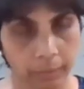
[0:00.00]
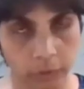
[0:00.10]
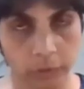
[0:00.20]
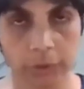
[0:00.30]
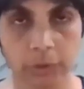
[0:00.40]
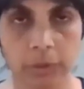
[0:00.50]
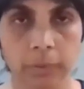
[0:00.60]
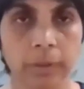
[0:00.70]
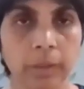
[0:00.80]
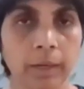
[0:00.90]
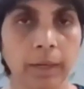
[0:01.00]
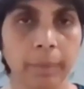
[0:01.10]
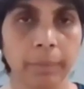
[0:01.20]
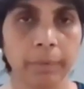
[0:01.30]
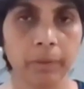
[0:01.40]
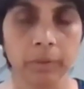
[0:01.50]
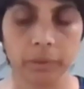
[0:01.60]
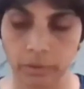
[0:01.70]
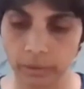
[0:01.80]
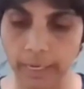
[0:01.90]
I'm going to use the word
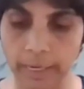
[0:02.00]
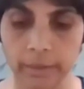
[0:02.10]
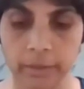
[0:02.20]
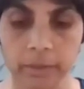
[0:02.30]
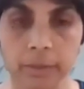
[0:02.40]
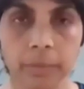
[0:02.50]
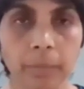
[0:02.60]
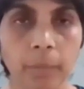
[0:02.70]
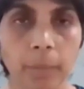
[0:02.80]
unhappiness, sadness,